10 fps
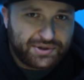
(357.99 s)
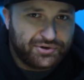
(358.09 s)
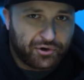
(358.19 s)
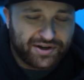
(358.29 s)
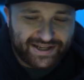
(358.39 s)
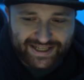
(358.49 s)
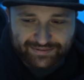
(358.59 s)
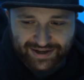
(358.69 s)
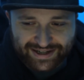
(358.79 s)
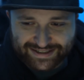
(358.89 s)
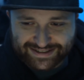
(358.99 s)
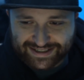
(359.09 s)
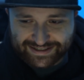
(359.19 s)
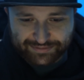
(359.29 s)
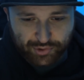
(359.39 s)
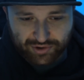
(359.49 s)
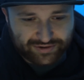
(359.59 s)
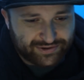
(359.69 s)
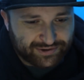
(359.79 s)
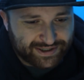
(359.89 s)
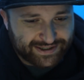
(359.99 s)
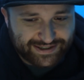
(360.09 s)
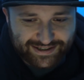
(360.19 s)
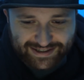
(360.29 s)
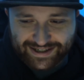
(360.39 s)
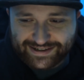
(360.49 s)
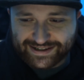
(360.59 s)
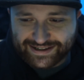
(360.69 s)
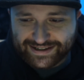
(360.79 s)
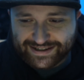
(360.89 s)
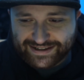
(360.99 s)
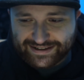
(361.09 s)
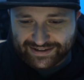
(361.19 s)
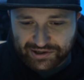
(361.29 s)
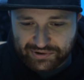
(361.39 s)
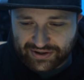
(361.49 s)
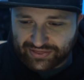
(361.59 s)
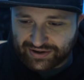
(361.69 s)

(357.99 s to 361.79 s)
don't get an eBay intake. Moral of the story here: go with